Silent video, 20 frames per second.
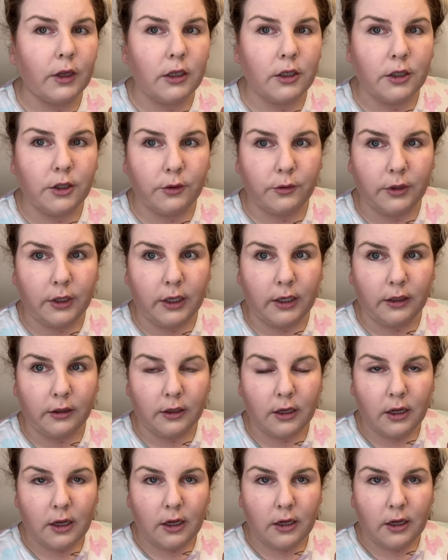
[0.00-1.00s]
do a,
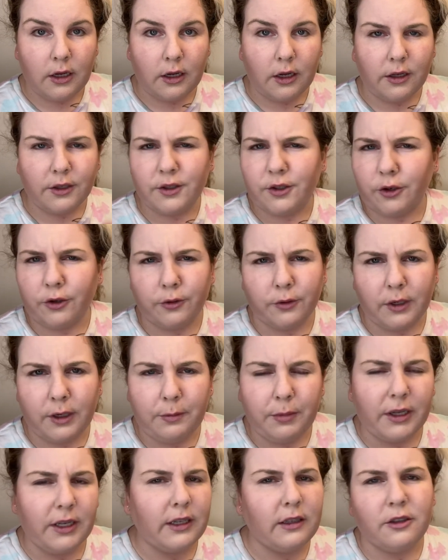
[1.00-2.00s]
a surgery,
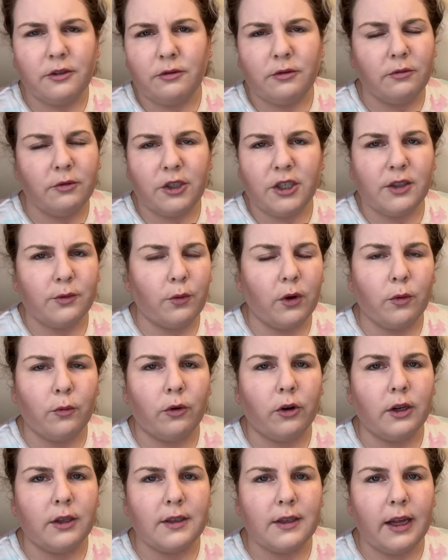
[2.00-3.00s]
but just one
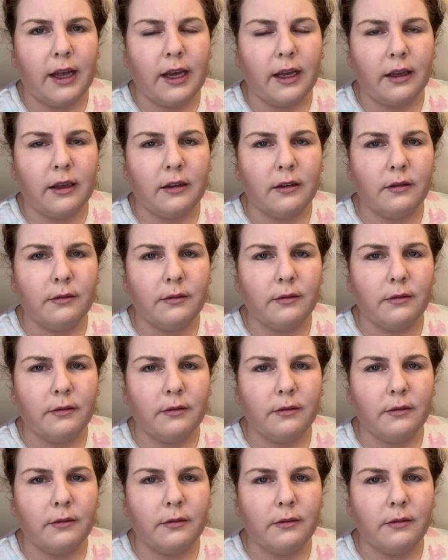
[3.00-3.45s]
where it's like